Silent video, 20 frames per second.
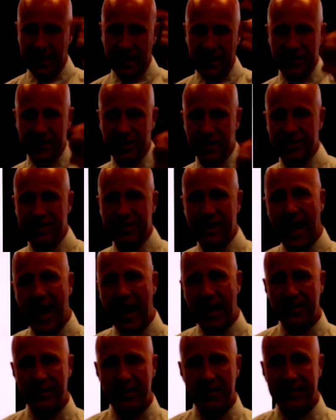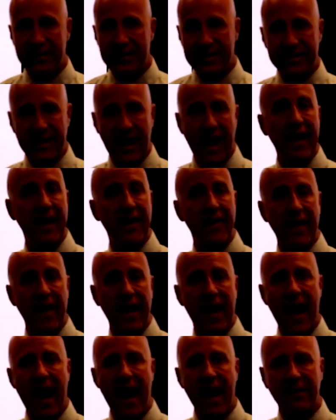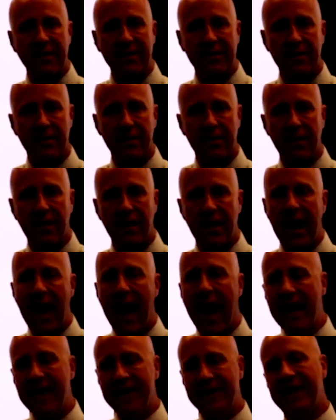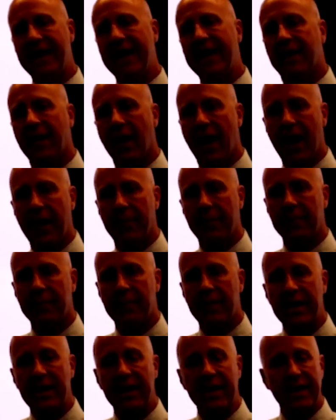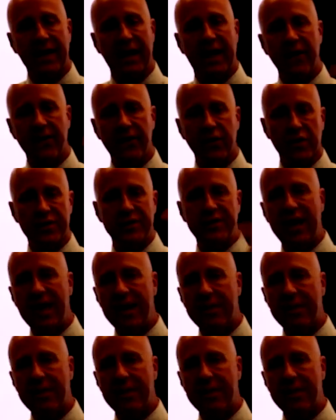to understand, decide, and then act. And DECOM, give your